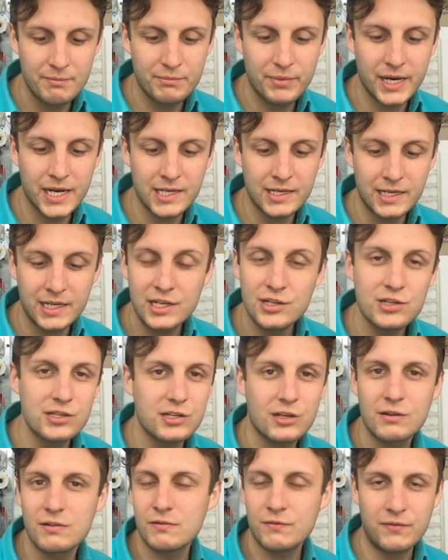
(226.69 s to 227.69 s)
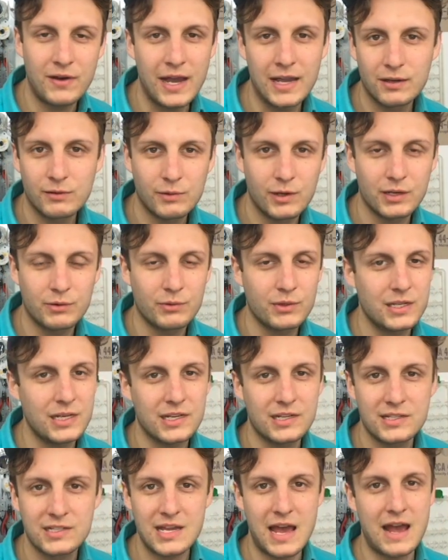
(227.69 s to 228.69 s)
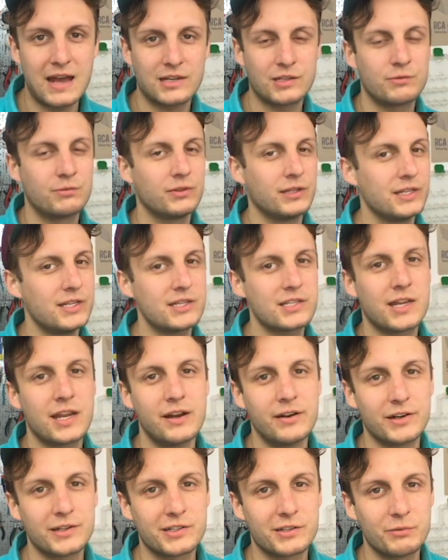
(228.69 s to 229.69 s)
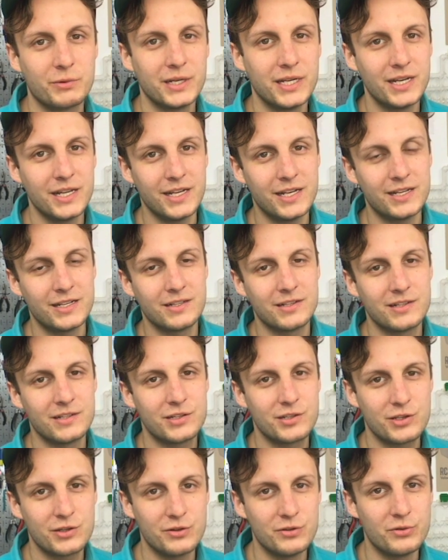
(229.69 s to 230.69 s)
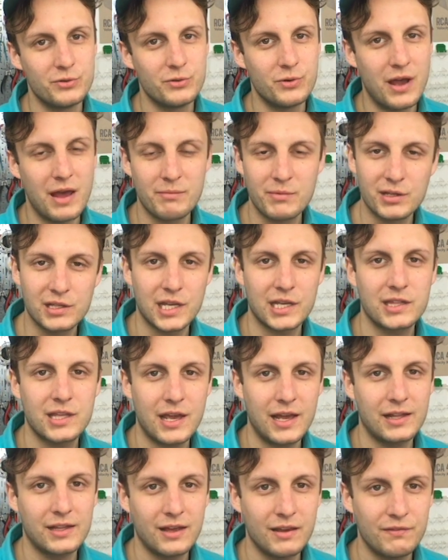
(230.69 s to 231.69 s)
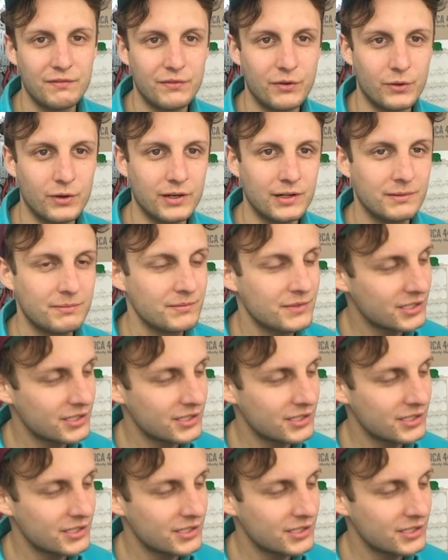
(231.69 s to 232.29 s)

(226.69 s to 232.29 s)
but he just couldn't find one with the exact release character we needed to emulate the LA4.